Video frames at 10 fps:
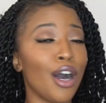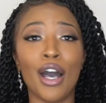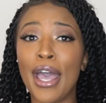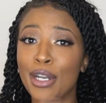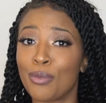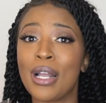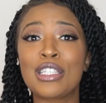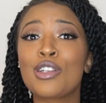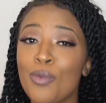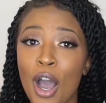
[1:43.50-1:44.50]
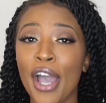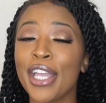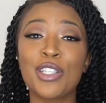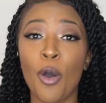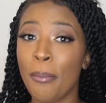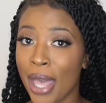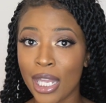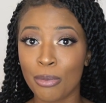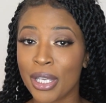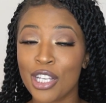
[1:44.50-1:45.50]
at a restaurant. It don't
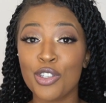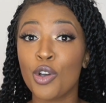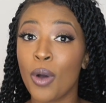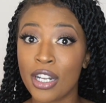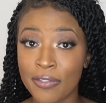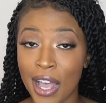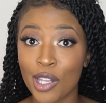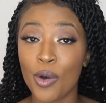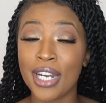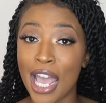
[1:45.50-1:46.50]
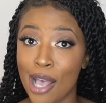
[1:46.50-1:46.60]
matter because you can watch Philo on